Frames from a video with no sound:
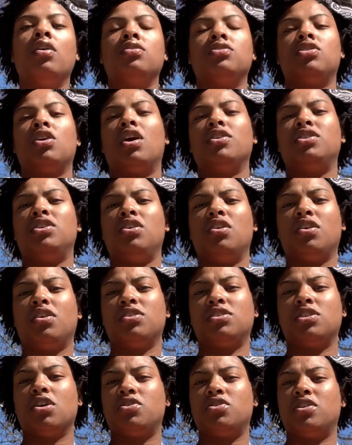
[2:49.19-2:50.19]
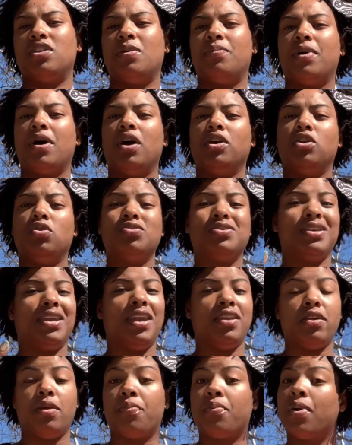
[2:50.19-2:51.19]
Talk to your consultant about using
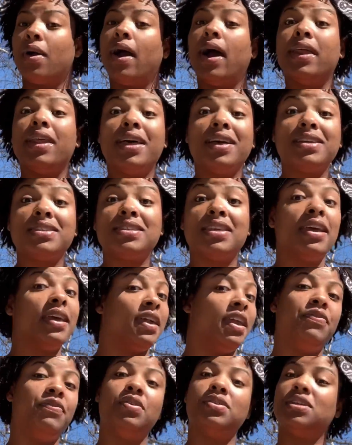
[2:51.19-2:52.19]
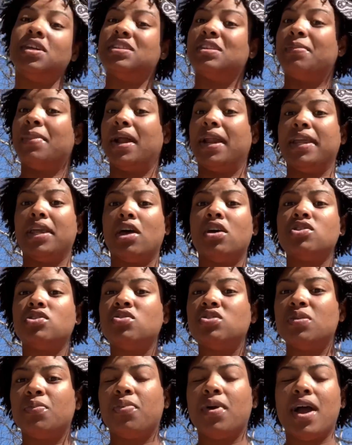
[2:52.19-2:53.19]
any products. If you see somebody else
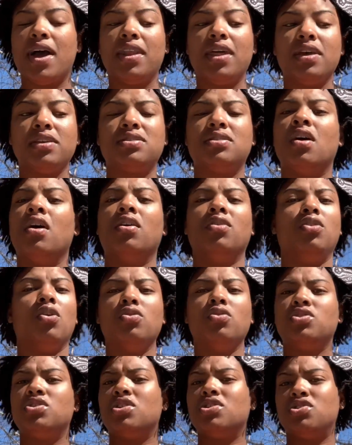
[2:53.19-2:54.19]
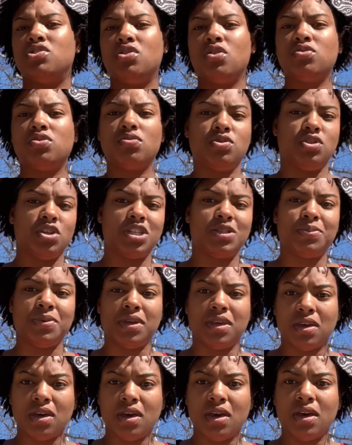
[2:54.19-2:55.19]
using products, don't just use them just
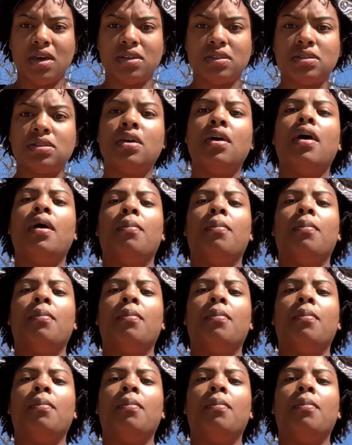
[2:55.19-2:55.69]
because.